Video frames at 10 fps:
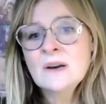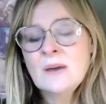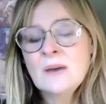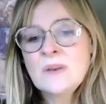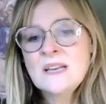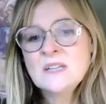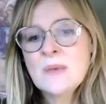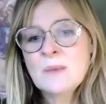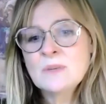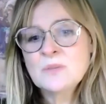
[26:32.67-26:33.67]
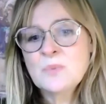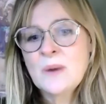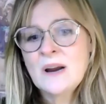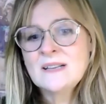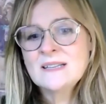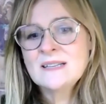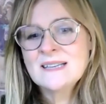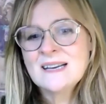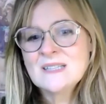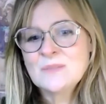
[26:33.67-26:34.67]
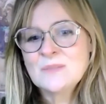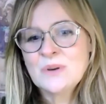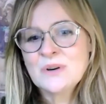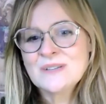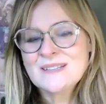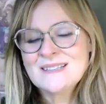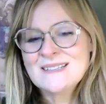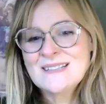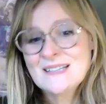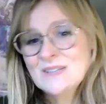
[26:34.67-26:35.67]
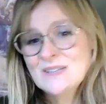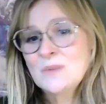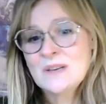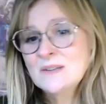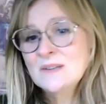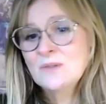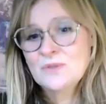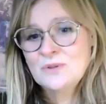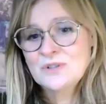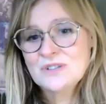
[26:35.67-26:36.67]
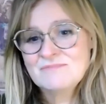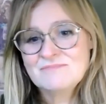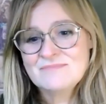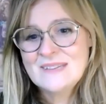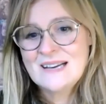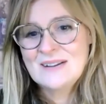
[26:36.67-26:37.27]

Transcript: And we need to be able to prepare these kids, because that's going to be so crucial. Yeah.